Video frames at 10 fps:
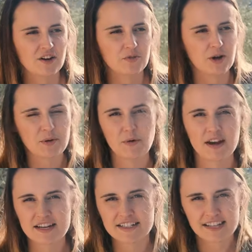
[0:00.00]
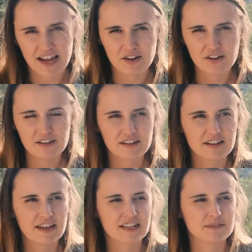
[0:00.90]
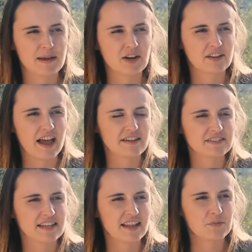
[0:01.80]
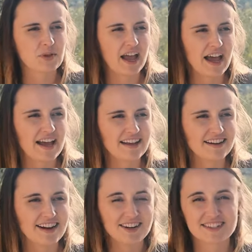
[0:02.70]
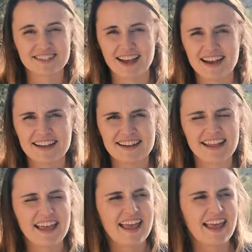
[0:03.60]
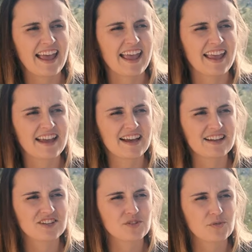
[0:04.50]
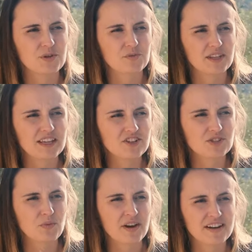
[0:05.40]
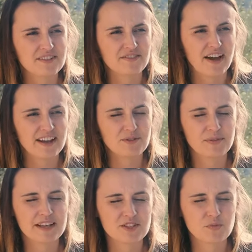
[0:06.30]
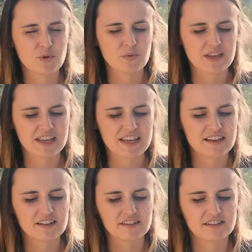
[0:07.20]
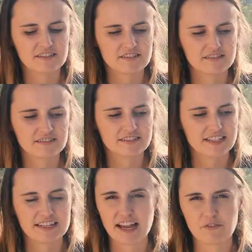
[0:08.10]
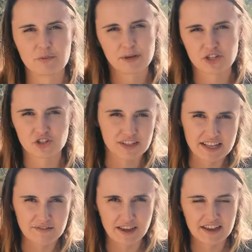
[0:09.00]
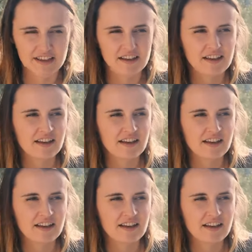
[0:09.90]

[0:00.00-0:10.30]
where we wanted to settle and spend our lives. And then we had our son, and we really just wanted to find a place where we didn't ever picture leaving.